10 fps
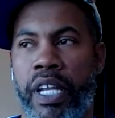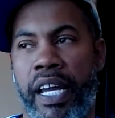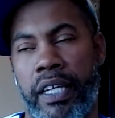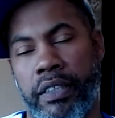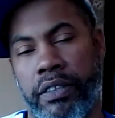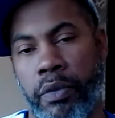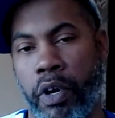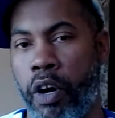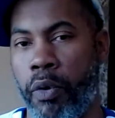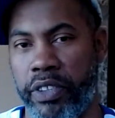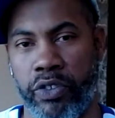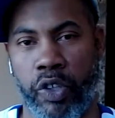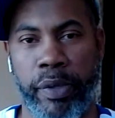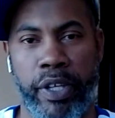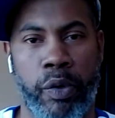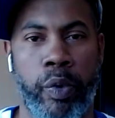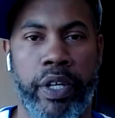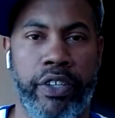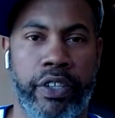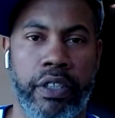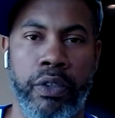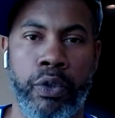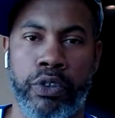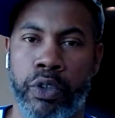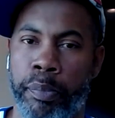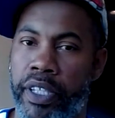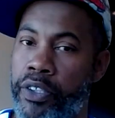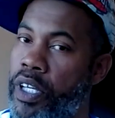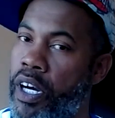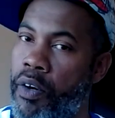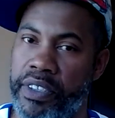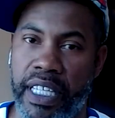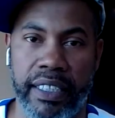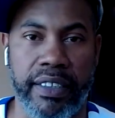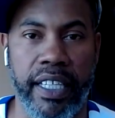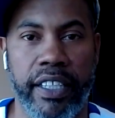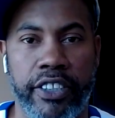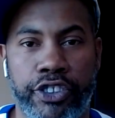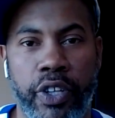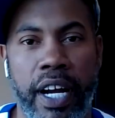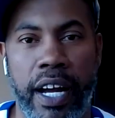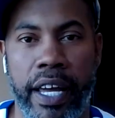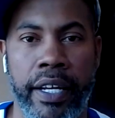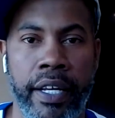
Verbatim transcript: Like it's always going to be a winner and a loser, but you always got to take it in stride.